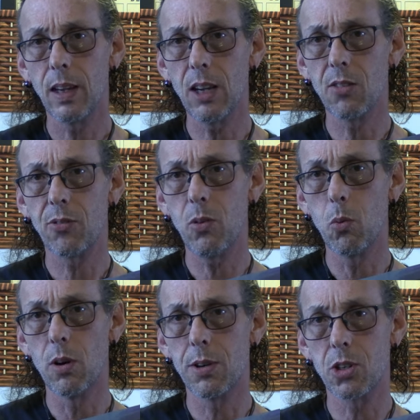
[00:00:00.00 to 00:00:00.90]
if you
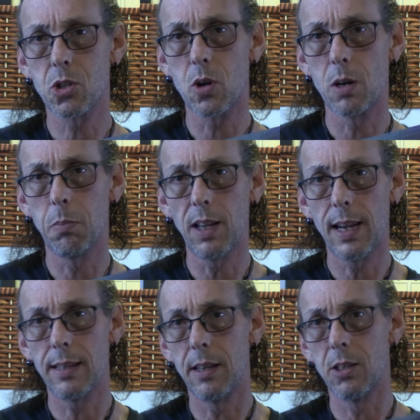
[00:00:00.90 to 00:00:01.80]
want a strong
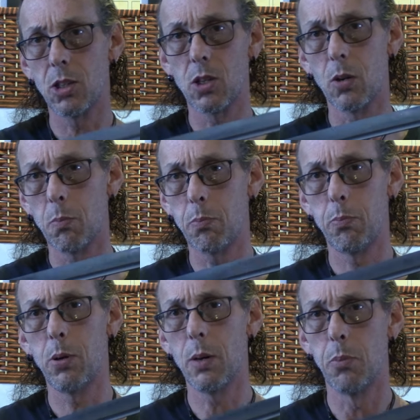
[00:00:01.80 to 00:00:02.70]
blade, then just don't
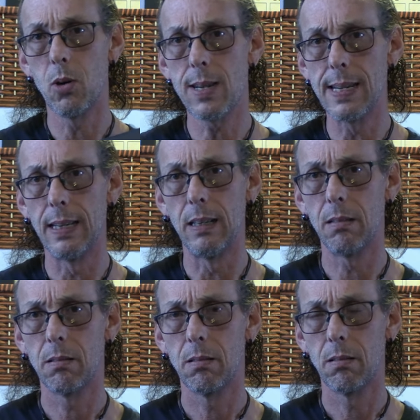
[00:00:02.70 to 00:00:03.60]
put a bohi in it.
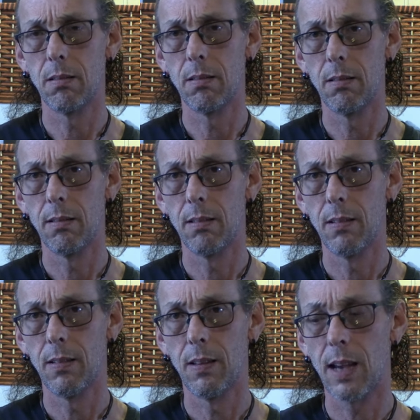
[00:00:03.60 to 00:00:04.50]

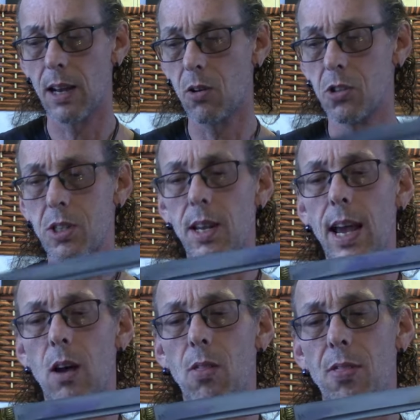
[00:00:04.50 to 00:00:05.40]
I don't see
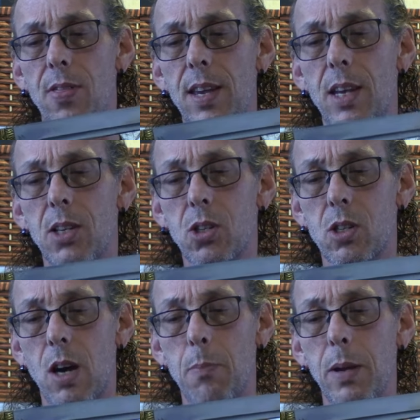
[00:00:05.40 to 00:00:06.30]
how this
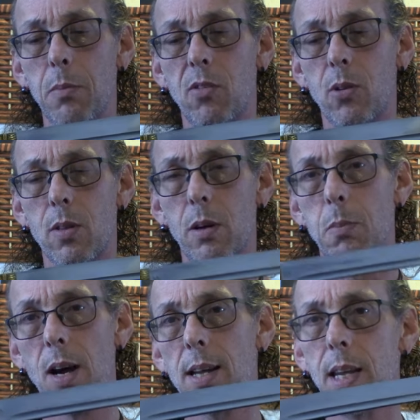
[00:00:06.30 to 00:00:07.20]
stopping before the
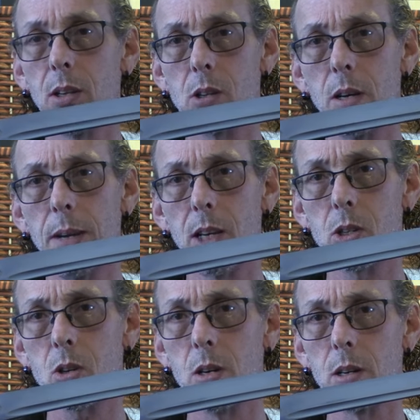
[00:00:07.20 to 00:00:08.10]
Hibaki is going to make it
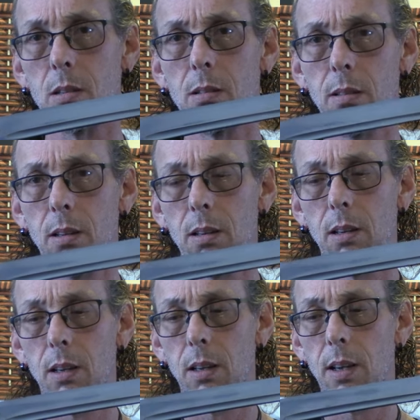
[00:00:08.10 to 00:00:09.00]
stronger.
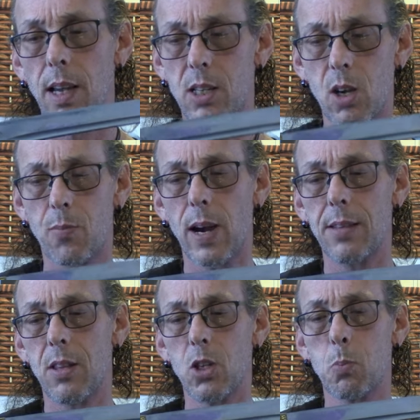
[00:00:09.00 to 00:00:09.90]
Except for
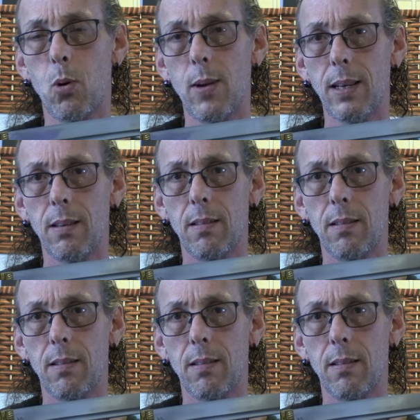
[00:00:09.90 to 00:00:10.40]
at this point.